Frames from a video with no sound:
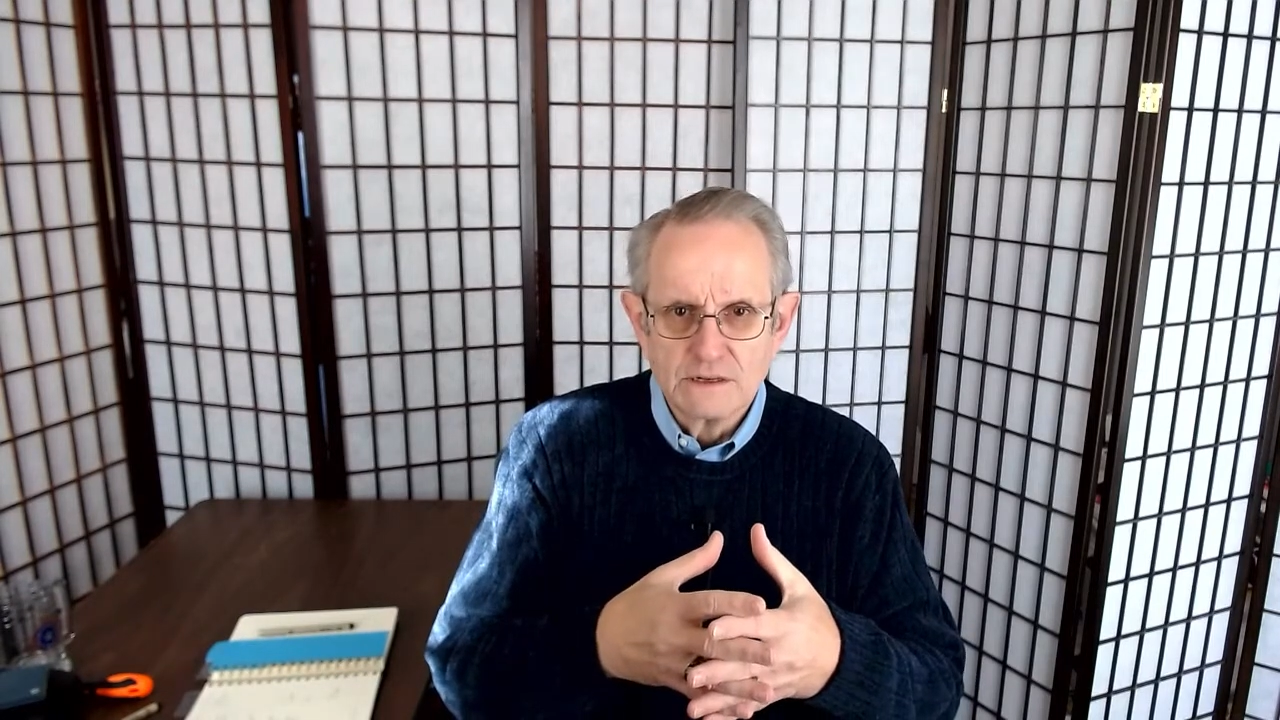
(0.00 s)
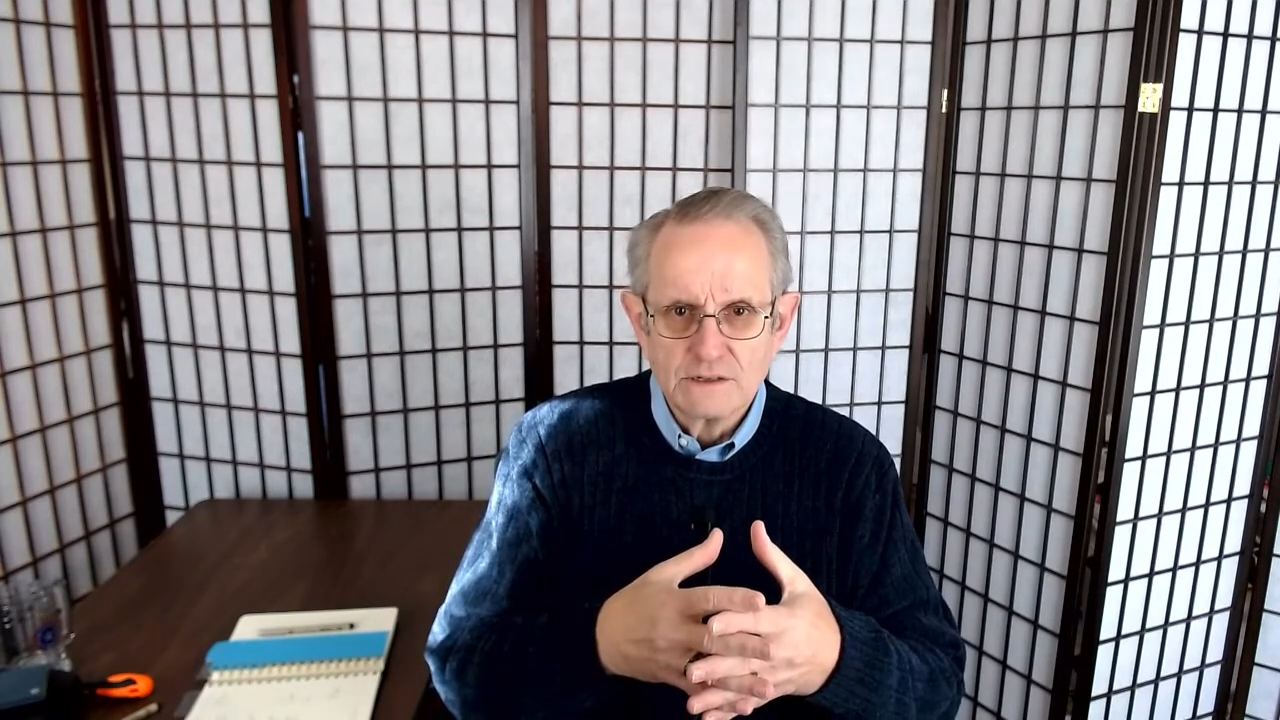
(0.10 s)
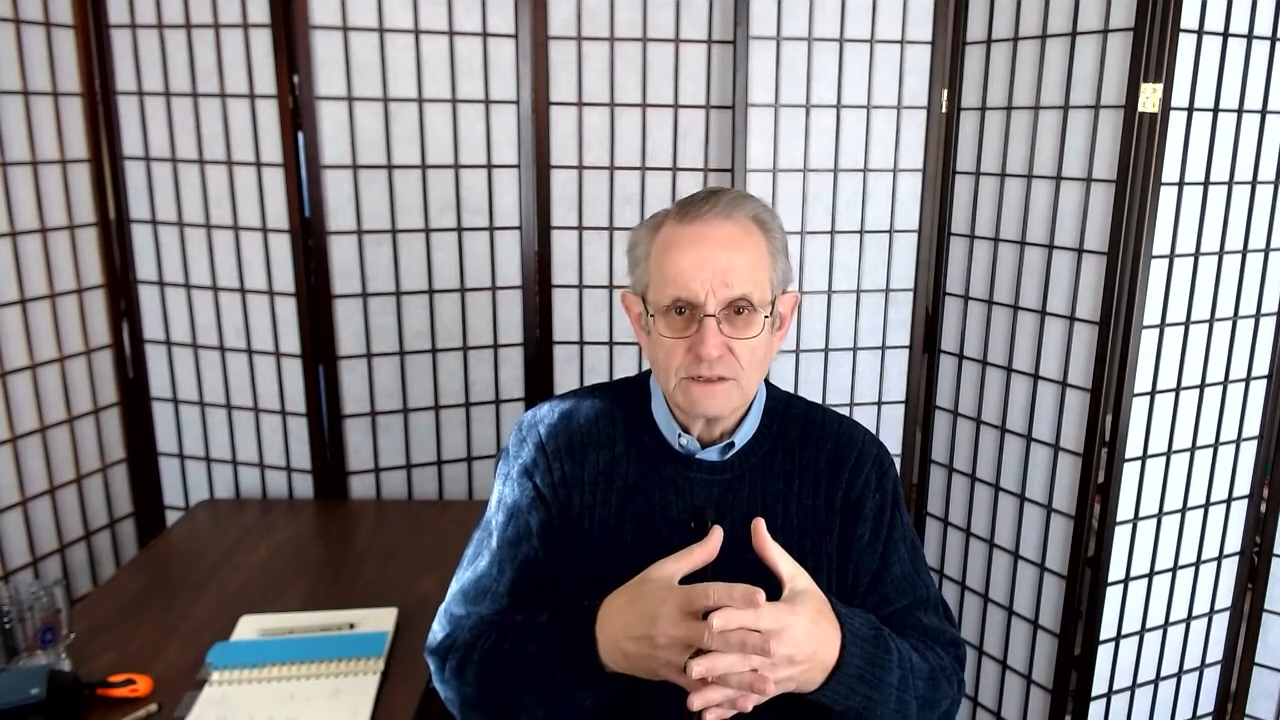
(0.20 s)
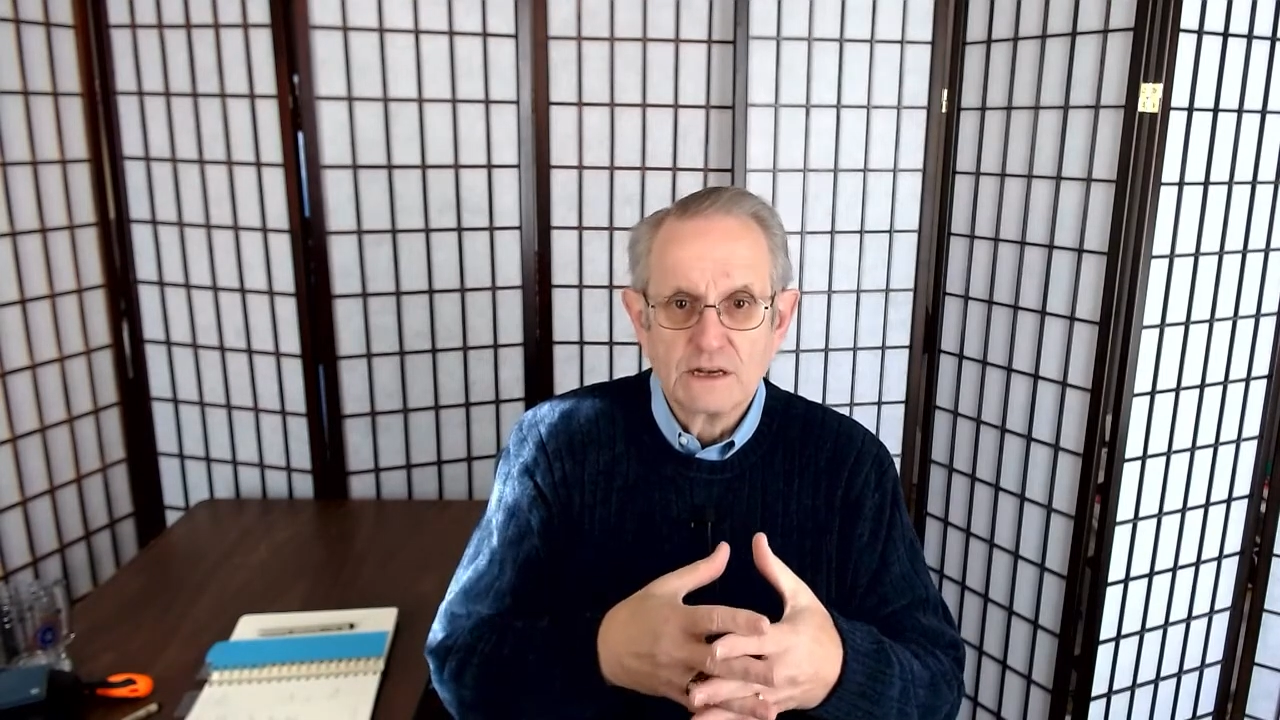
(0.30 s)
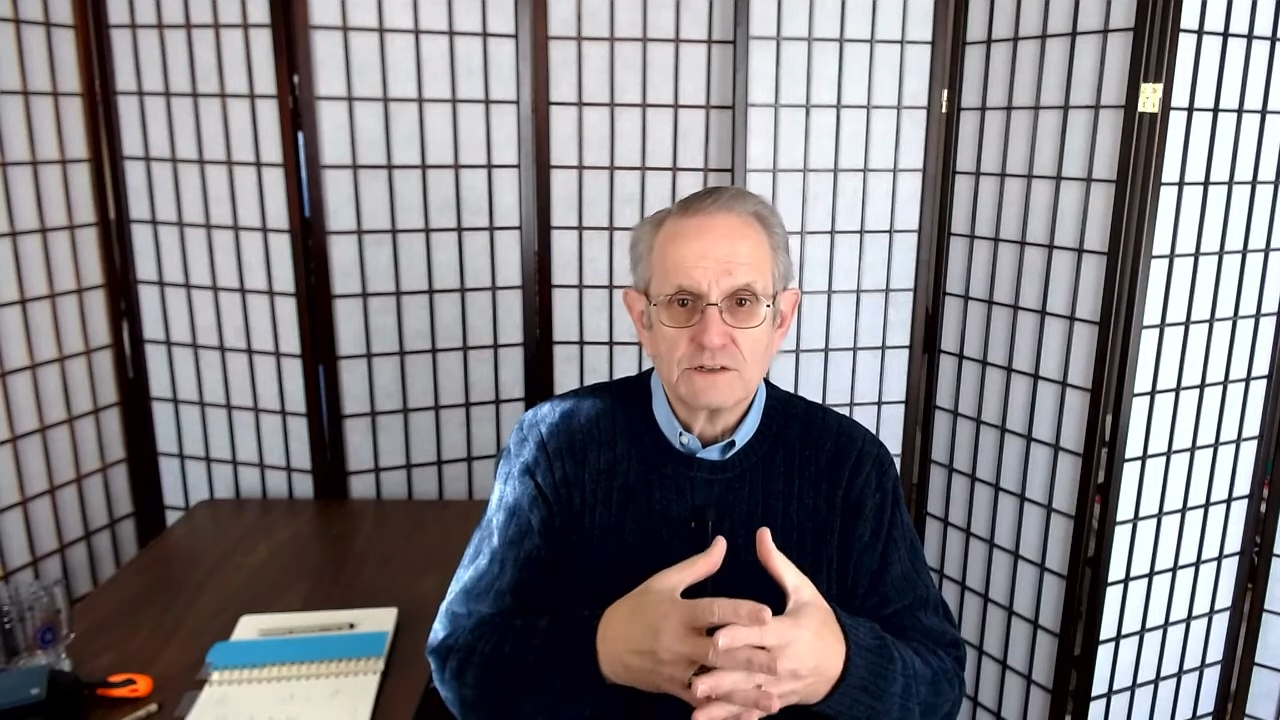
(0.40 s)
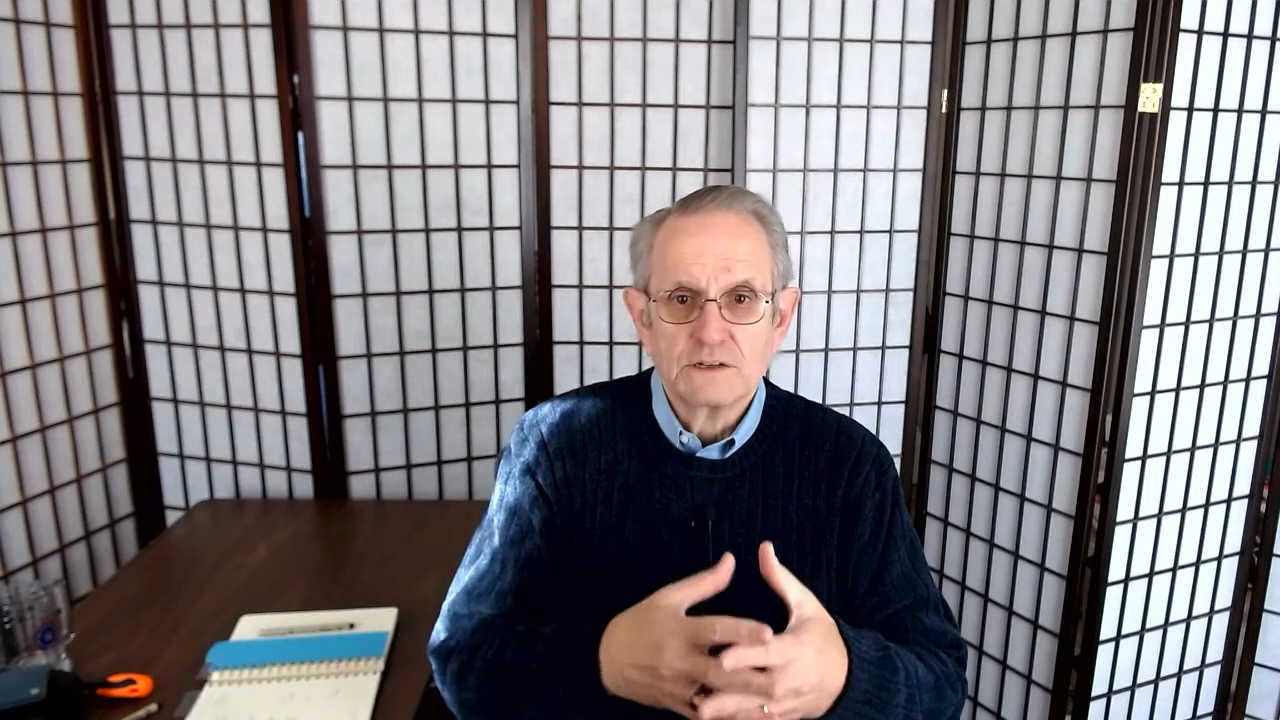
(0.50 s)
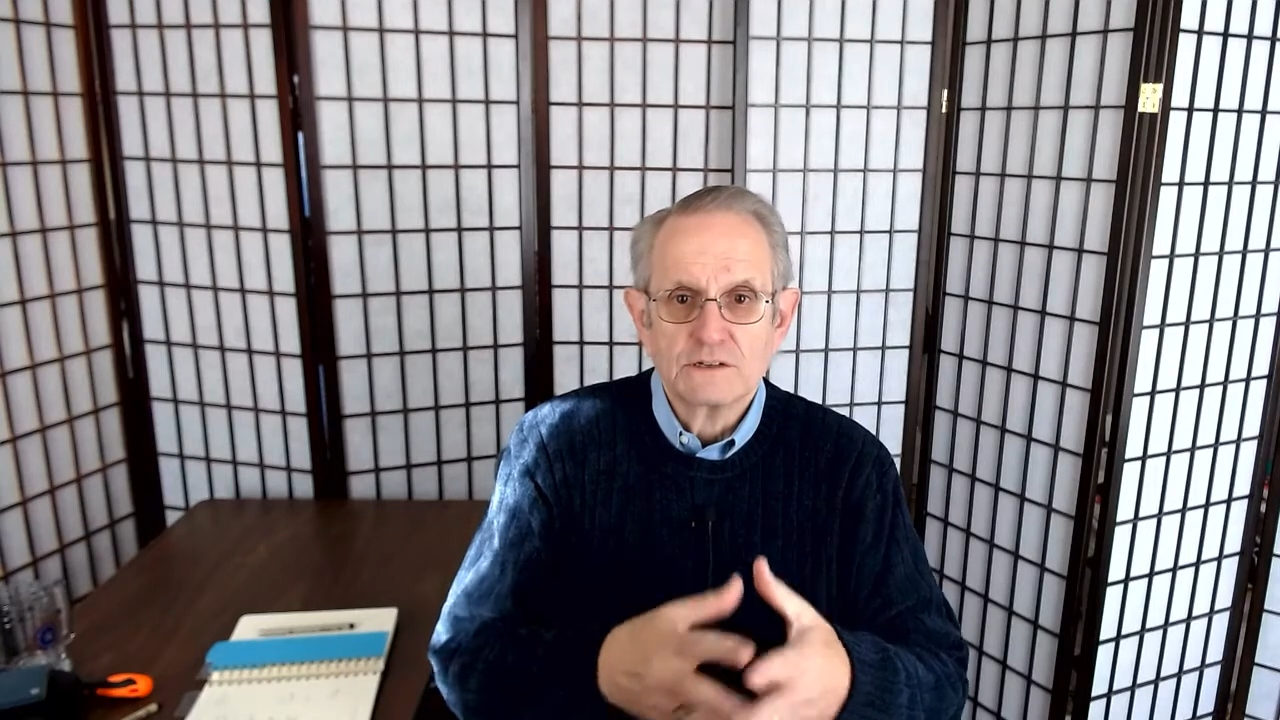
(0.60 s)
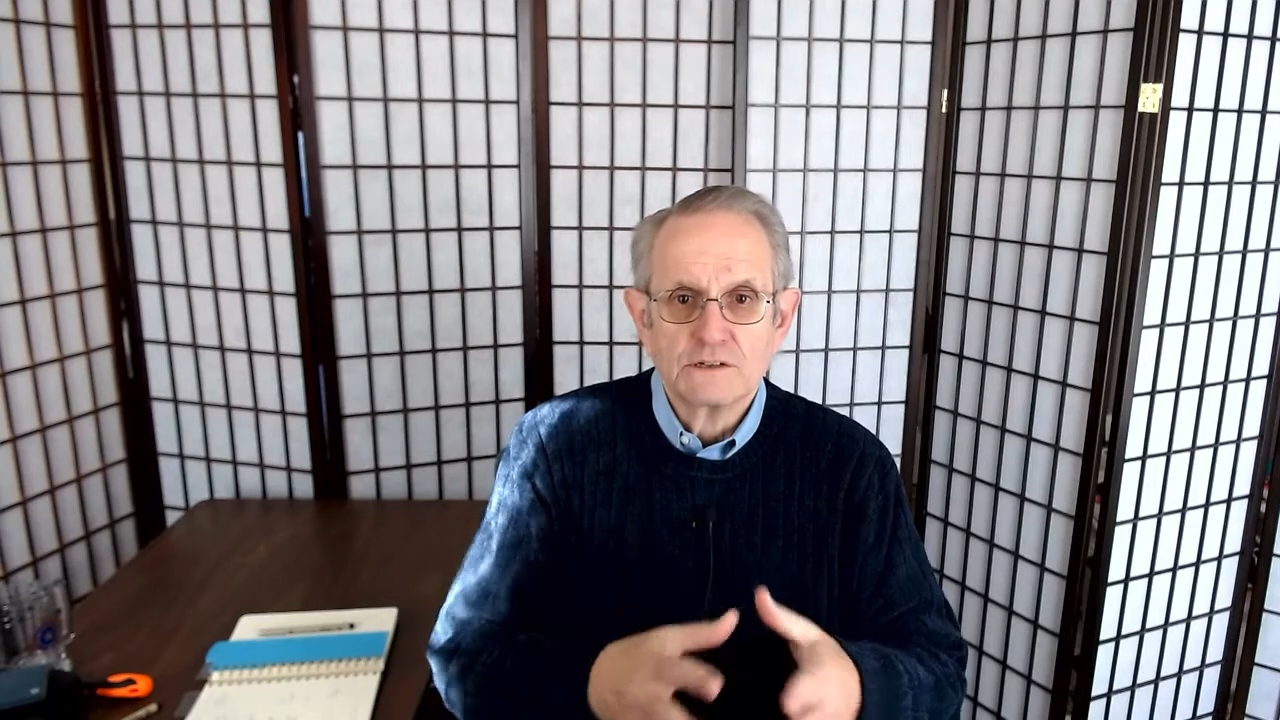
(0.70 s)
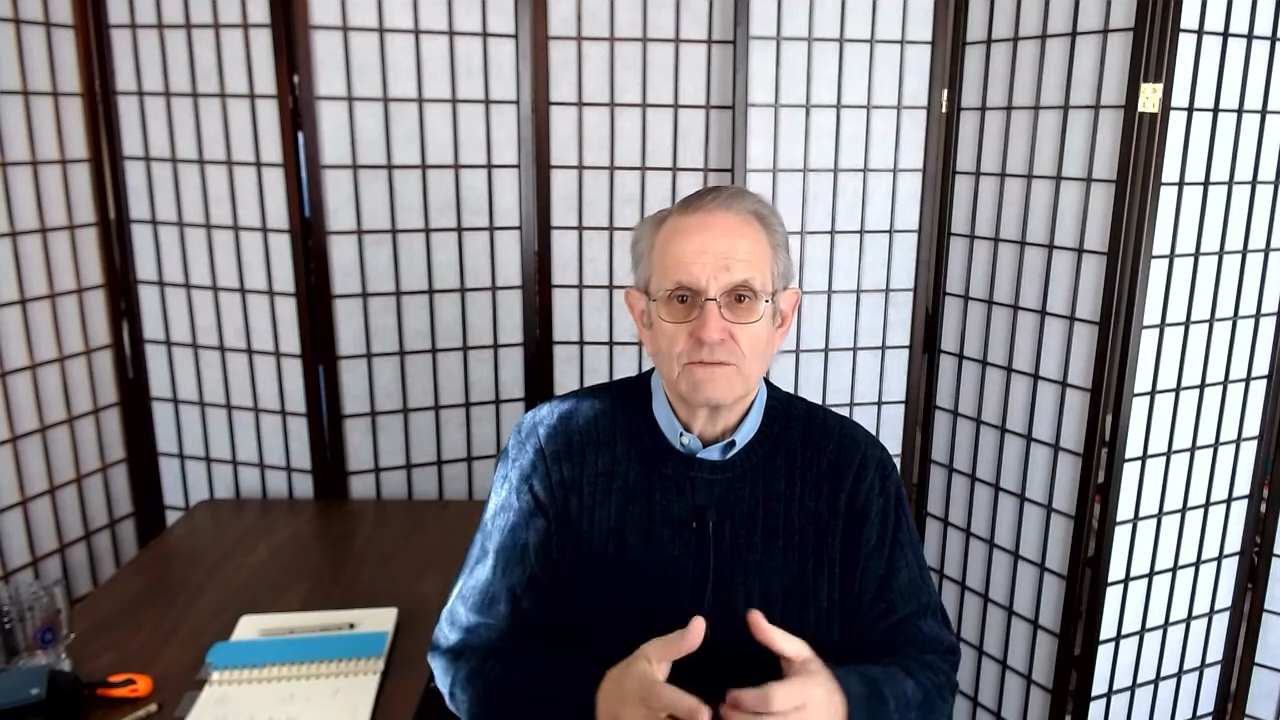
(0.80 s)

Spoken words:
citizens of